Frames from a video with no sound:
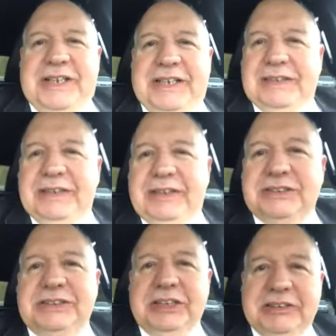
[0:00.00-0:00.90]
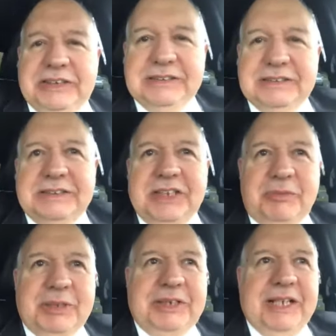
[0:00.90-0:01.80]
that there still is a
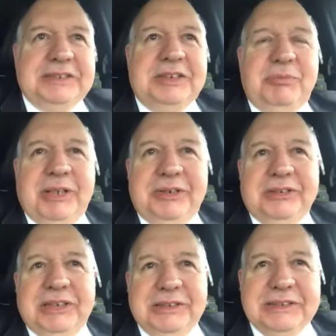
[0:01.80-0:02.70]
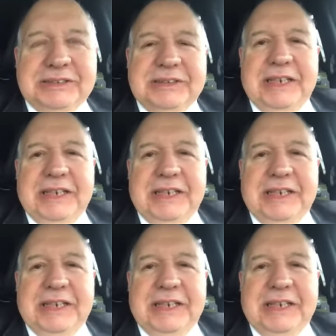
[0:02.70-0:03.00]
stigma attached to mental illness.